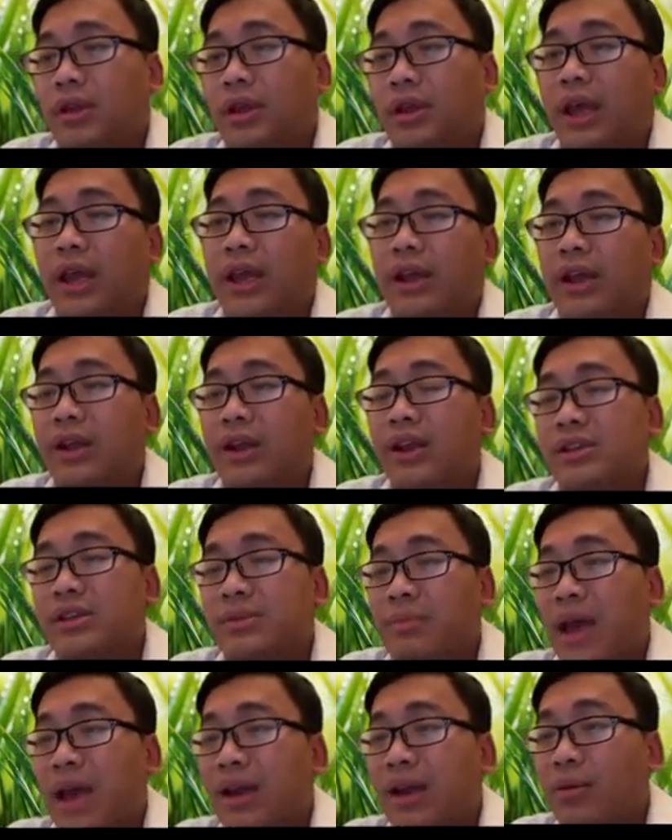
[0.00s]
And it doesn't
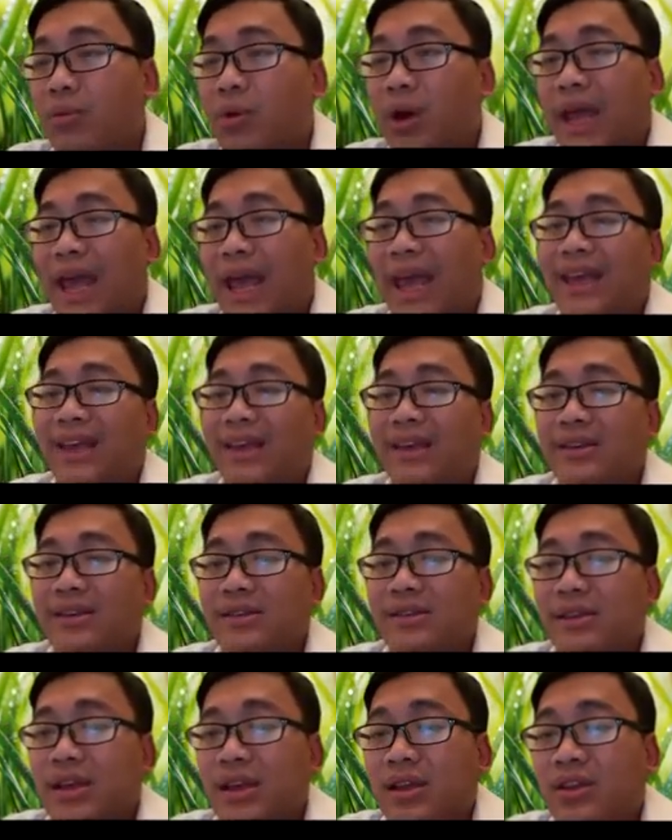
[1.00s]
matter what a is.
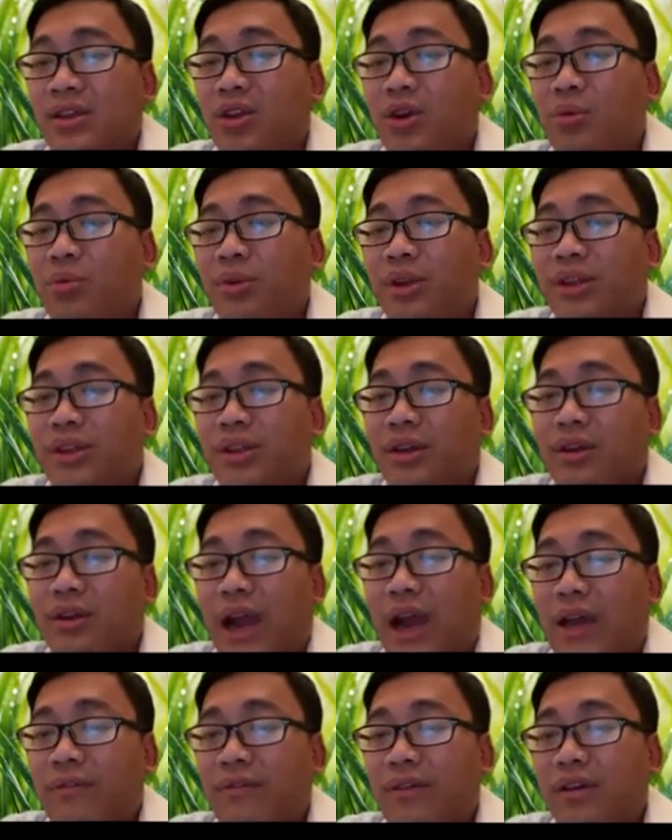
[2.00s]
Normally the
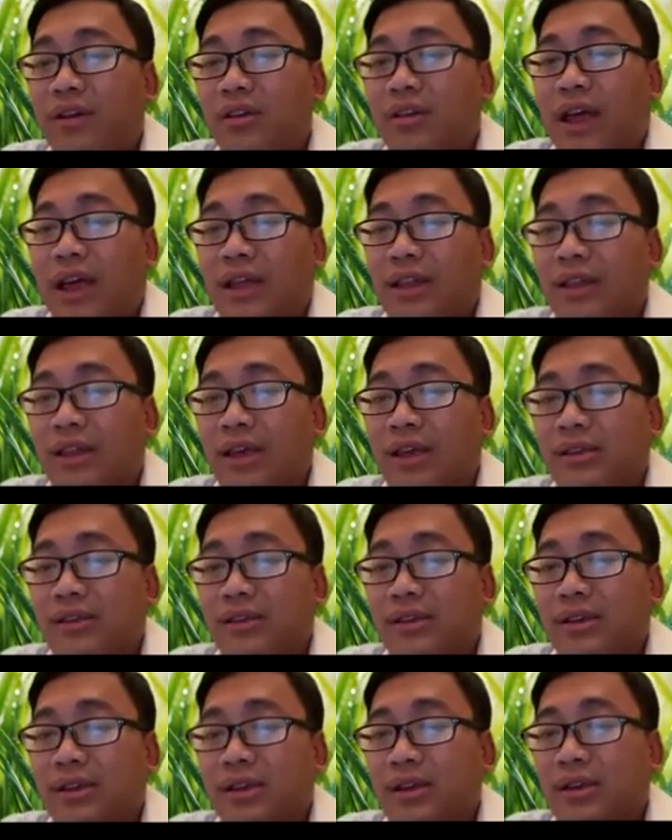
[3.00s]
graph look like this
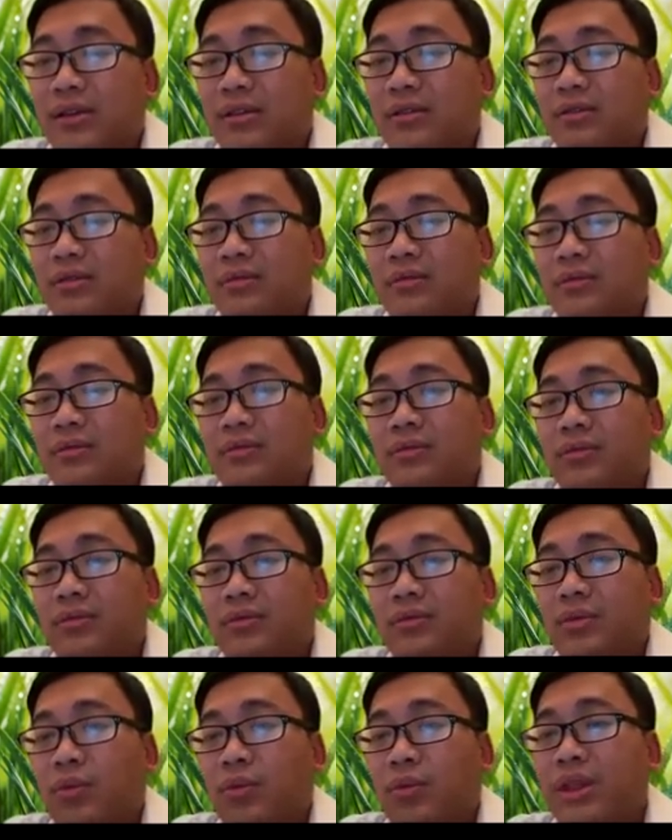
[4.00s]

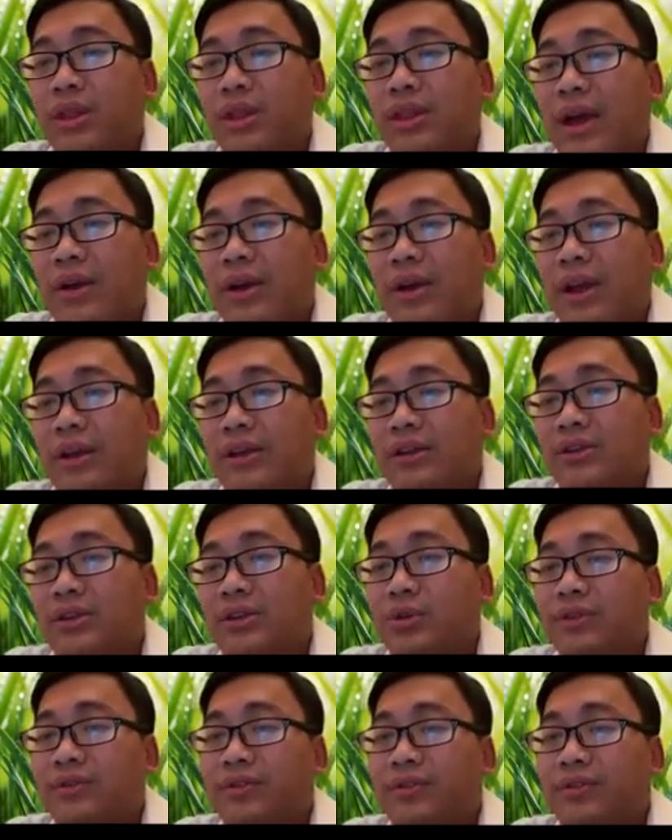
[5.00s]
without any
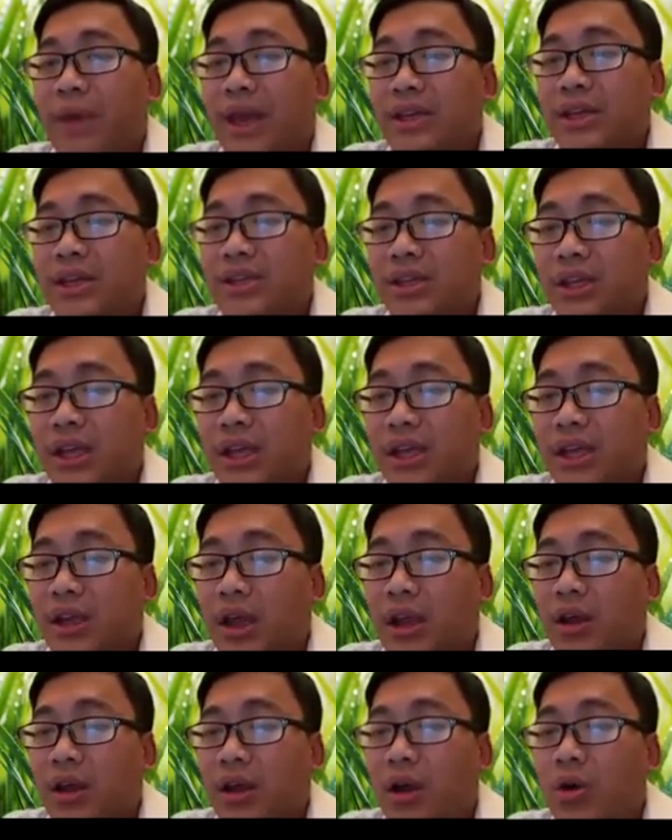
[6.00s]
transformation.
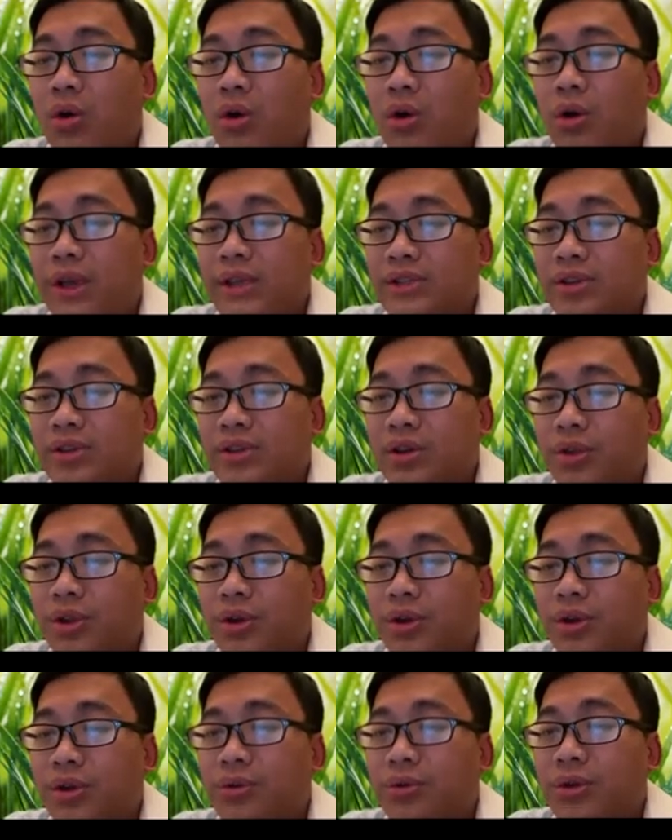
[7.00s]
It always go
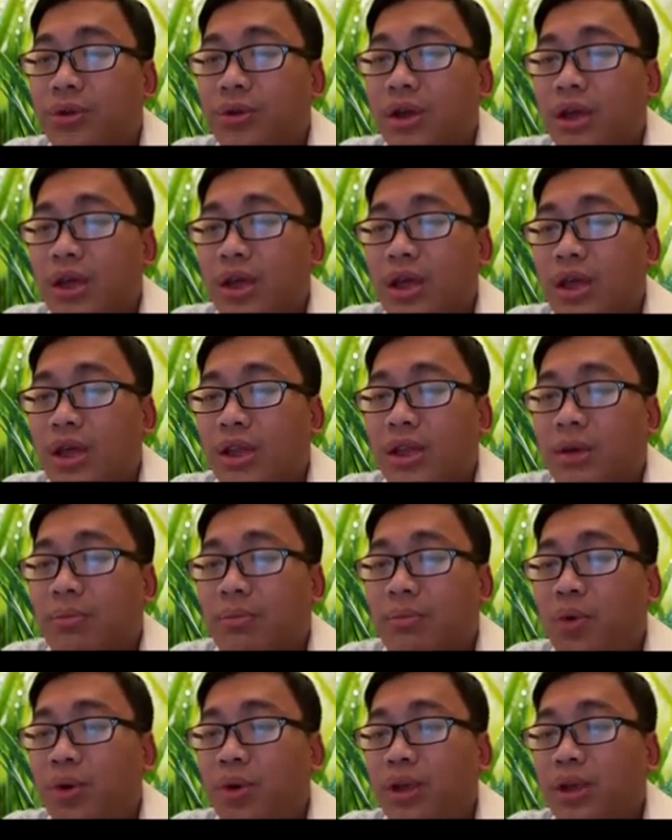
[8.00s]
through the
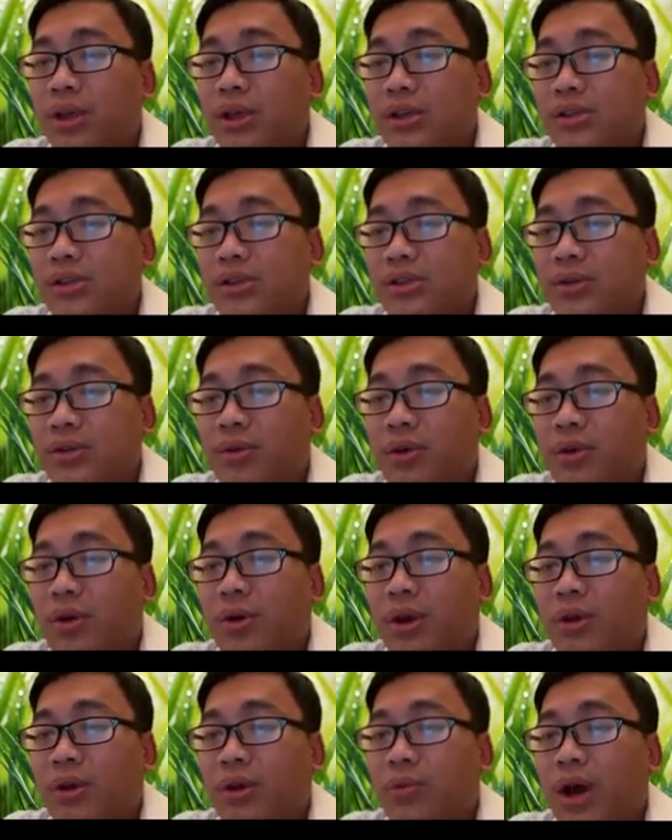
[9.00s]
point 0
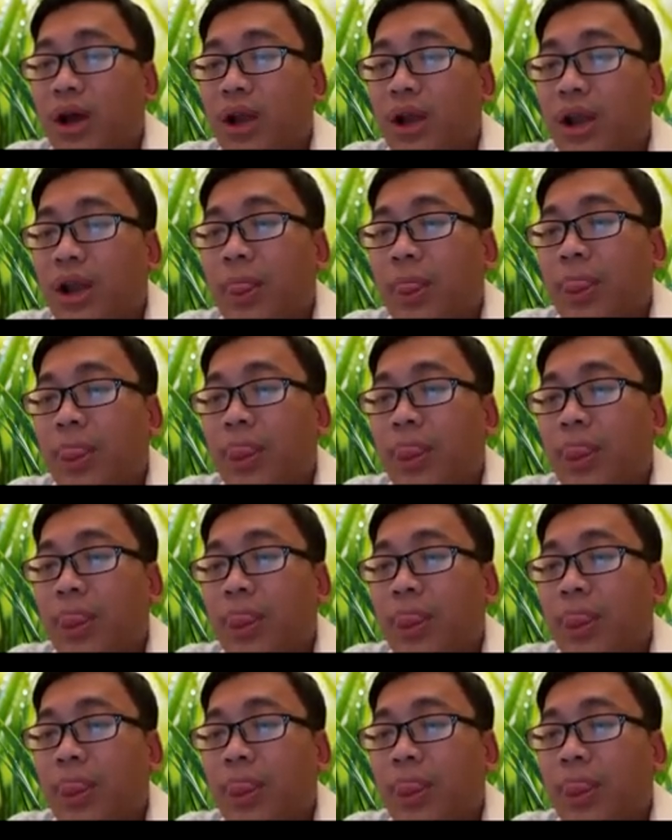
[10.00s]
and 1.